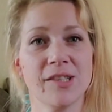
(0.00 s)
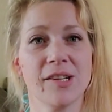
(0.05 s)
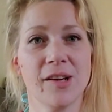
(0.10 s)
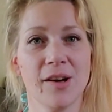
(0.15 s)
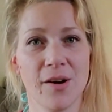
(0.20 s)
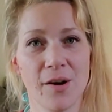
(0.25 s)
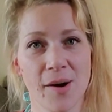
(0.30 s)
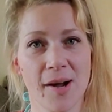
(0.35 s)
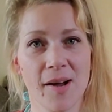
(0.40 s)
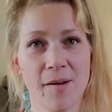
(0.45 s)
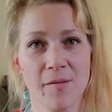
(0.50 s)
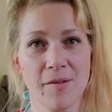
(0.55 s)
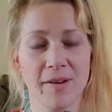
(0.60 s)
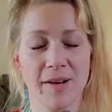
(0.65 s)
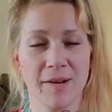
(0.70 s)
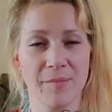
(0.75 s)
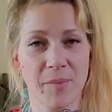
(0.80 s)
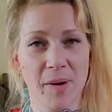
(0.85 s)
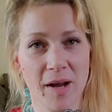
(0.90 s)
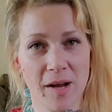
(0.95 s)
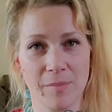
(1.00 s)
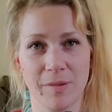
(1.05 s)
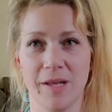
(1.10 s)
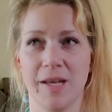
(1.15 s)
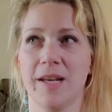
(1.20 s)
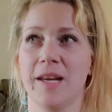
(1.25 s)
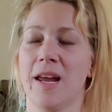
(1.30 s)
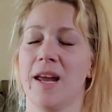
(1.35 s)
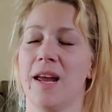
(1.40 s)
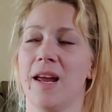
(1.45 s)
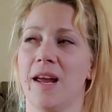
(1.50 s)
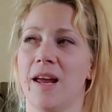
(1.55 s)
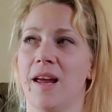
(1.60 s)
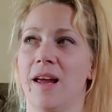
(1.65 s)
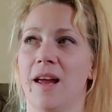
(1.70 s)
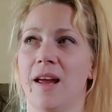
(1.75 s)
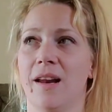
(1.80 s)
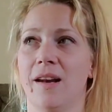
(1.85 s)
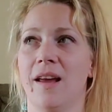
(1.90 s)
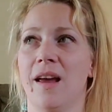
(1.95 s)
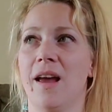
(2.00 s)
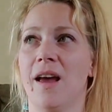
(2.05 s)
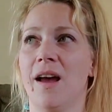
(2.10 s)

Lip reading: to go out in public and